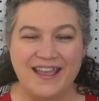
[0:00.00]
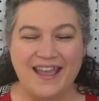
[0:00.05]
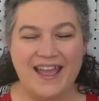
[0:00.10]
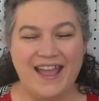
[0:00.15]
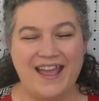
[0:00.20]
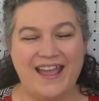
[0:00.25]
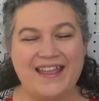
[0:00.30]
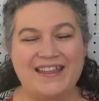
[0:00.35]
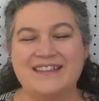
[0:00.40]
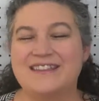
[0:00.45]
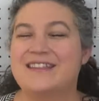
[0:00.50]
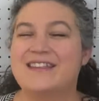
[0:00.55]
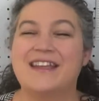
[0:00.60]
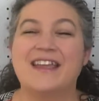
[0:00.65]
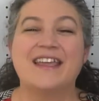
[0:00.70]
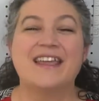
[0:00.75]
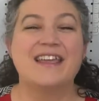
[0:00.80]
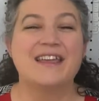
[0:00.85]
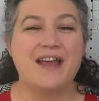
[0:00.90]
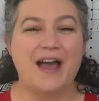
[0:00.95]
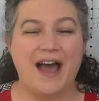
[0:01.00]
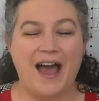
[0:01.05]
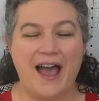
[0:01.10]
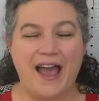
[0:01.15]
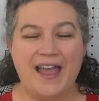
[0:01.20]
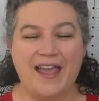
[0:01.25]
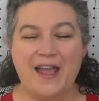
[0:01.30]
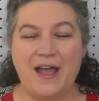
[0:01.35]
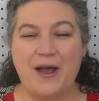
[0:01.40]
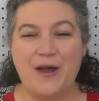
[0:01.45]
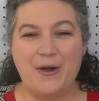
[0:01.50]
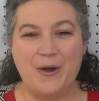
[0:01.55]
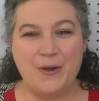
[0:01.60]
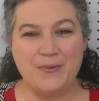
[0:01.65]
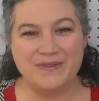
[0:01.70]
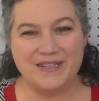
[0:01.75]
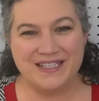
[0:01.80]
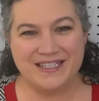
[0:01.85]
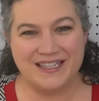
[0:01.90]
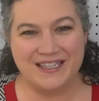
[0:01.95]
and I
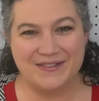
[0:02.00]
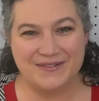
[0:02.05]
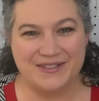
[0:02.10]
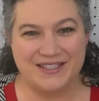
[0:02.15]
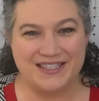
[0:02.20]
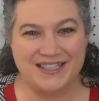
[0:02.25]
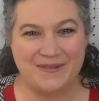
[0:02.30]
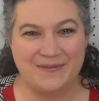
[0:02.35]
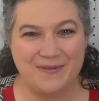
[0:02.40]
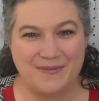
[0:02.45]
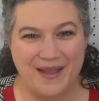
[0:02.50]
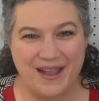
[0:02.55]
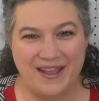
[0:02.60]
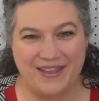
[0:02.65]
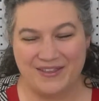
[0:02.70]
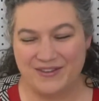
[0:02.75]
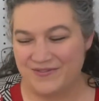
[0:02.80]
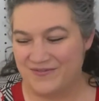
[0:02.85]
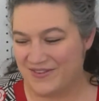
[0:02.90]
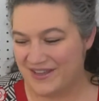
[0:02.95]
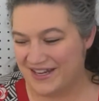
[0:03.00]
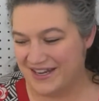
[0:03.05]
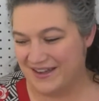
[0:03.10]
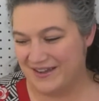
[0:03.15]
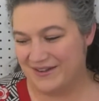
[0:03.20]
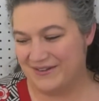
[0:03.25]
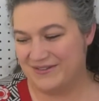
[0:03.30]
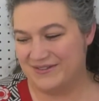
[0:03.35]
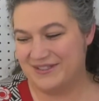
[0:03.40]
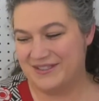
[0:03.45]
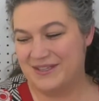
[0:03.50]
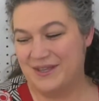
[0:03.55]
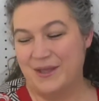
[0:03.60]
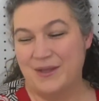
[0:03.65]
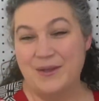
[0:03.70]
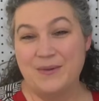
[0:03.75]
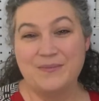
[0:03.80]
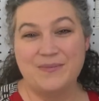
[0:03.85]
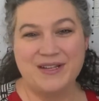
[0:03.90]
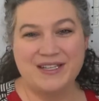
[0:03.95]
hope to see you in some of my other videos.
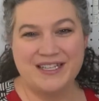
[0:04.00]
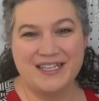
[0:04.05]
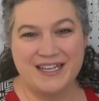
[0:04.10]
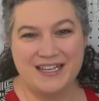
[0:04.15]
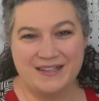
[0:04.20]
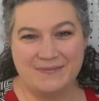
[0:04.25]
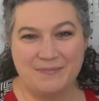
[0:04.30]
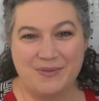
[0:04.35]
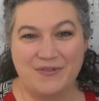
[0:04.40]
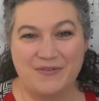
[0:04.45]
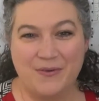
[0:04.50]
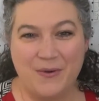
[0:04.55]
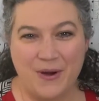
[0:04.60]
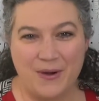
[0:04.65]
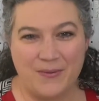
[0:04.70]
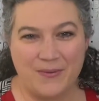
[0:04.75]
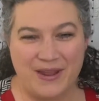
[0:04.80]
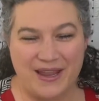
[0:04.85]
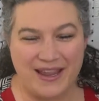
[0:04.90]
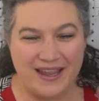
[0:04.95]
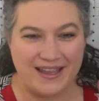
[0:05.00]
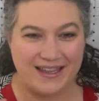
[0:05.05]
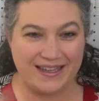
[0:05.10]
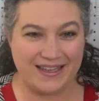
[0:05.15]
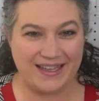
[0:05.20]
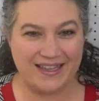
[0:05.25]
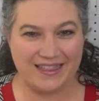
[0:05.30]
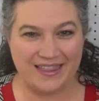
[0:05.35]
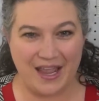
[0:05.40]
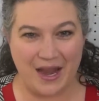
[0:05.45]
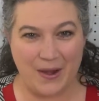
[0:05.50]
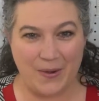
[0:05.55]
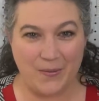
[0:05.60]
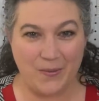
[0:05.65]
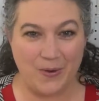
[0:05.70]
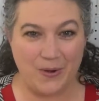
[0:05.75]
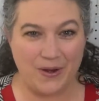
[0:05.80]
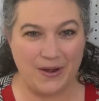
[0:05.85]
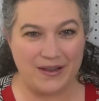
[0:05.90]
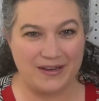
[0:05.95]
But before we get there,
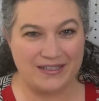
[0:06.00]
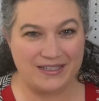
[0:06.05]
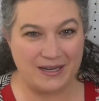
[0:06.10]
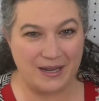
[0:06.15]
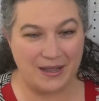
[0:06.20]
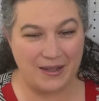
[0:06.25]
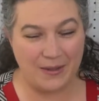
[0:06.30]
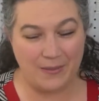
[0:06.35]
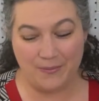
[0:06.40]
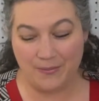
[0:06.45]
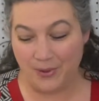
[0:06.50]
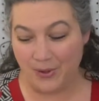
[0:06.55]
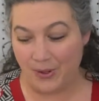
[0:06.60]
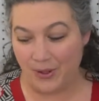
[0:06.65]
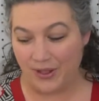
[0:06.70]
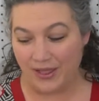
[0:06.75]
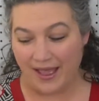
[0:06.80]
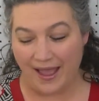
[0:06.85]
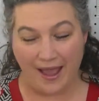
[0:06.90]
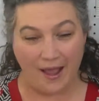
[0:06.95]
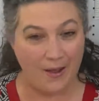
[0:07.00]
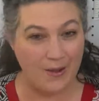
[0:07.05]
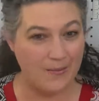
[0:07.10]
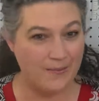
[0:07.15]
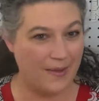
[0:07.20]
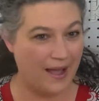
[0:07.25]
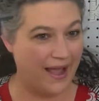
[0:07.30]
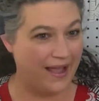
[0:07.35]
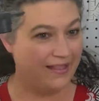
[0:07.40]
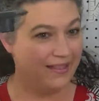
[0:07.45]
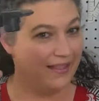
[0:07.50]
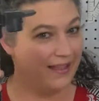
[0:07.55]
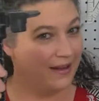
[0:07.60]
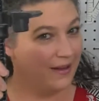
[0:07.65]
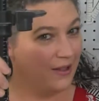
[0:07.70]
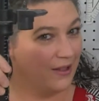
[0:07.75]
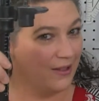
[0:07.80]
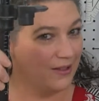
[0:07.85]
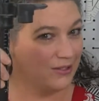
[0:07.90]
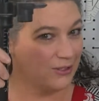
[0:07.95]
we're going to pull out my
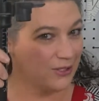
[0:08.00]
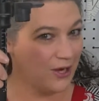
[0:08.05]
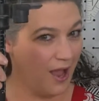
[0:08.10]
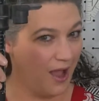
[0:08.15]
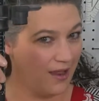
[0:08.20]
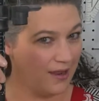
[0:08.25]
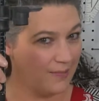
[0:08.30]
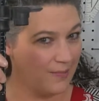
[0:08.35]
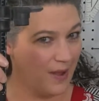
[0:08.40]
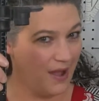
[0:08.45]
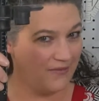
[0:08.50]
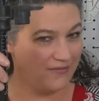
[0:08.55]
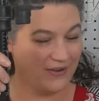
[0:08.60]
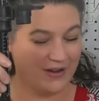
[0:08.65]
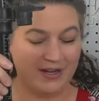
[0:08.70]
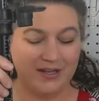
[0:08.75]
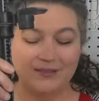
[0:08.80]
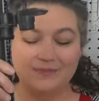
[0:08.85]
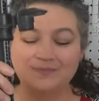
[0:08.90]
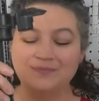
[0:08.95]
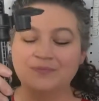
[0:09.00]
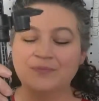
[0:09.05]
little chalk puffer.